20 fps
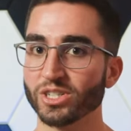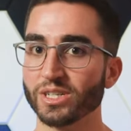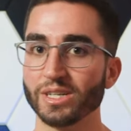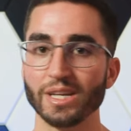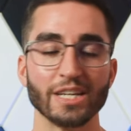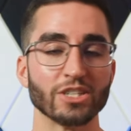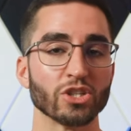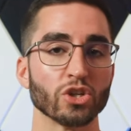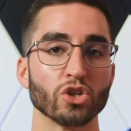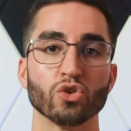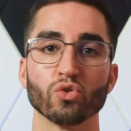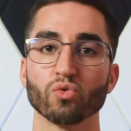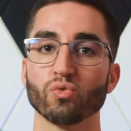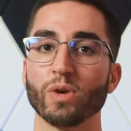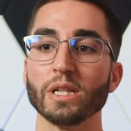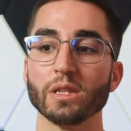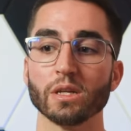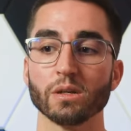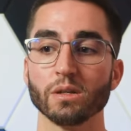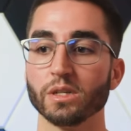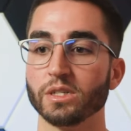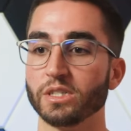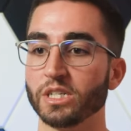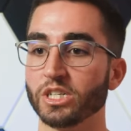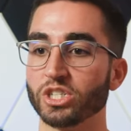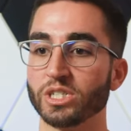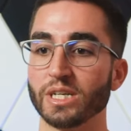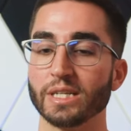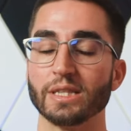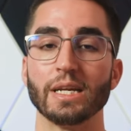It's a great little addition
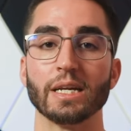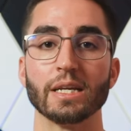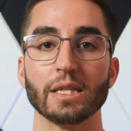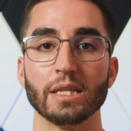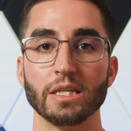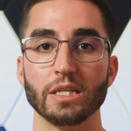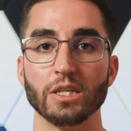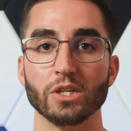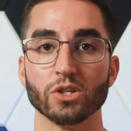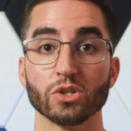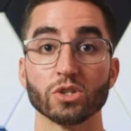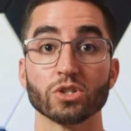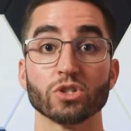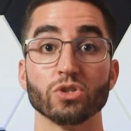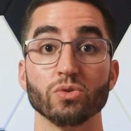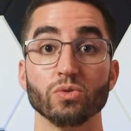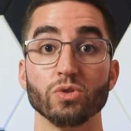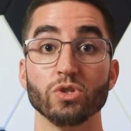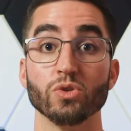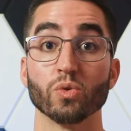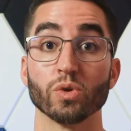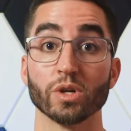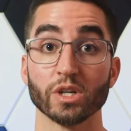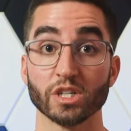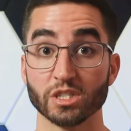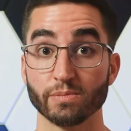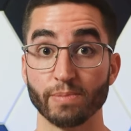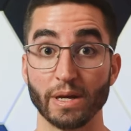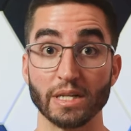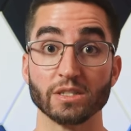at the end of the year to your
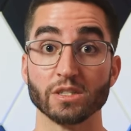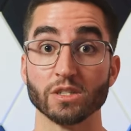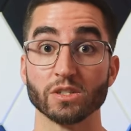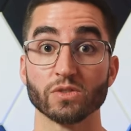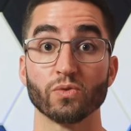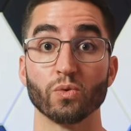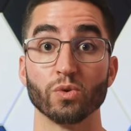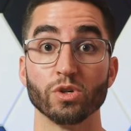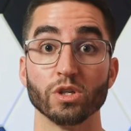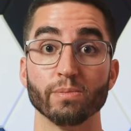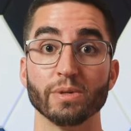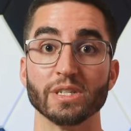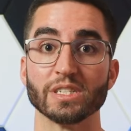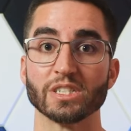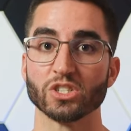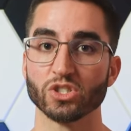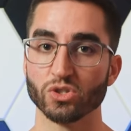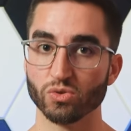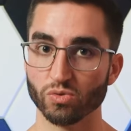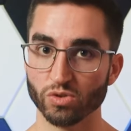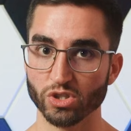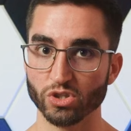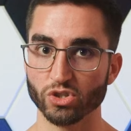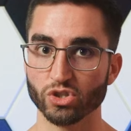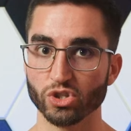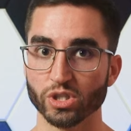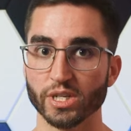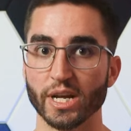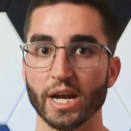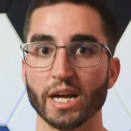expenses for your business to reduce your
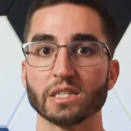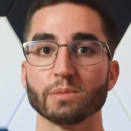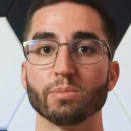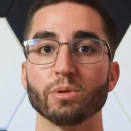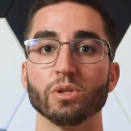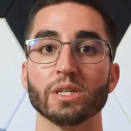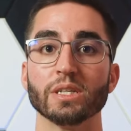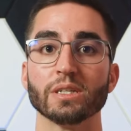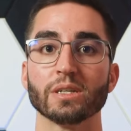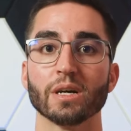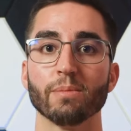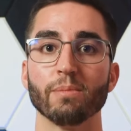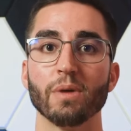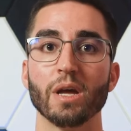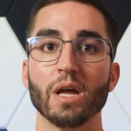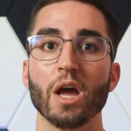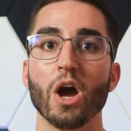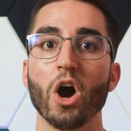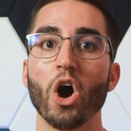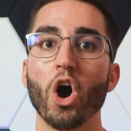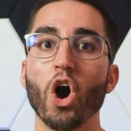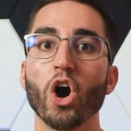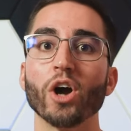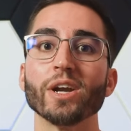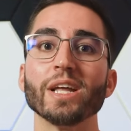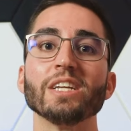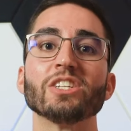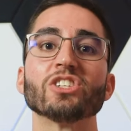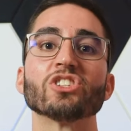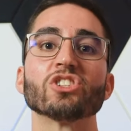taxable income on a
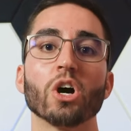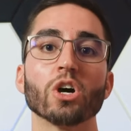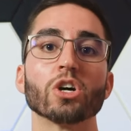sunk